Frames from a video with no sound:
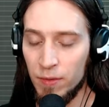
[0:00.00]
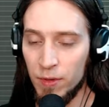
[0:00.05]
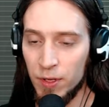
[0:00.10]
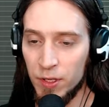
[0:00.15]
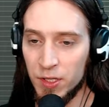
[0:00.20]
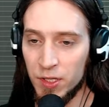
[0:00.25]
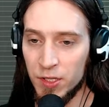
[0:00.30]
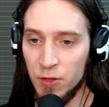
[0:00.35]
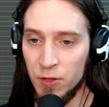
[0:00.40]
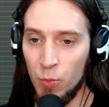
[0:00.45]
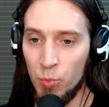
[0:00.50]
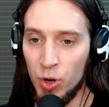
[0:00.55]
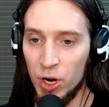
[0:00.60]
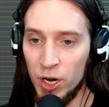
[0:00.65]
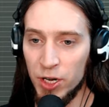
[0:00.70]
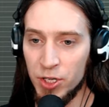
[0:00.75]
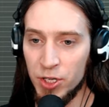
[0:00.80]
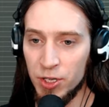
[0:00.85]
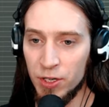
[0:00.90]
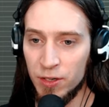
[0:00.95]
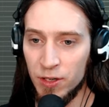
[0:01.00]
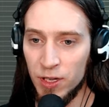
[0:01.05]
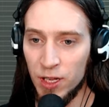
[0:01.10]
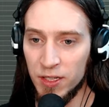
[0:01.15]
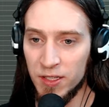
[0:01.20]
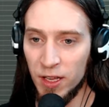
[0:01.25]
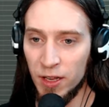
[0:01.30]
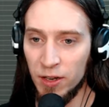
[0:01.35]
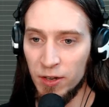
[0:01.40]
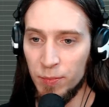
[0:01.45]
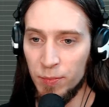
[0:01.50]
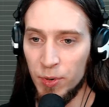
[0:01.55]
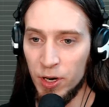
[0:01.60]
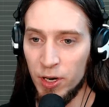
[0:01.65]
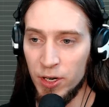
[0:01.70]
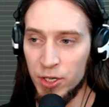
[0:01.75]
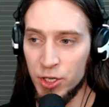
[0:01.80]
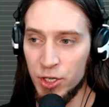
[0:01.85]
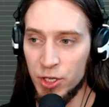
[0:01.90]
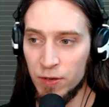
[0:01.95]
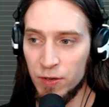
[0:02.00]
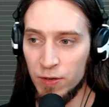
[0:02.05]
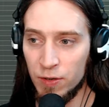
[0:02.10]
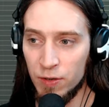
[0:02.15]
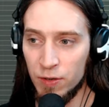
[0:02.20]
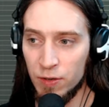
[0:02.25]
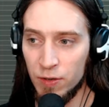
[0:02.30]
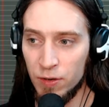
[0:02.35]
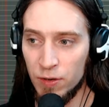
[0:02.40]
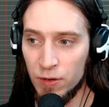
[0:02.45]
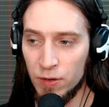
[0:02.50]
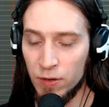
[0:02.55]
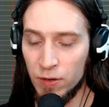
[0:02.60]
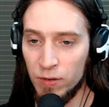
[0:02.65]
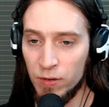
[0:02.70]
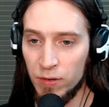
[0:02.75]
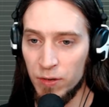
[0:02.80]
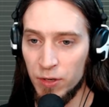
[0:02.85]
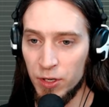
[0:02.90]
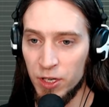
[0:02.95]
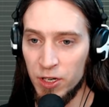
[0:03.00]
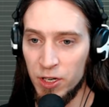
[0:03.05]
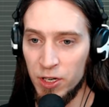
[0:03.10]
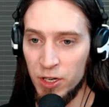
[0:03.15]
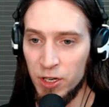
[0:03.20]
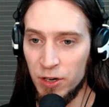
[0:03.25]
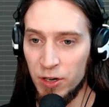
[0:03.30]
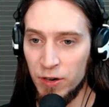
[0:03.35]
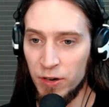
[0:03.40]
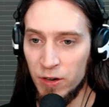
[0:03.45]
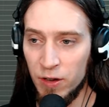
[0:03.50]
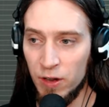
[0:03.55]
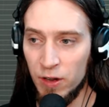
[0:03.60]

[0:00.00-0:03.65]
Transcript: This is no punch, let's add a punch. You can hear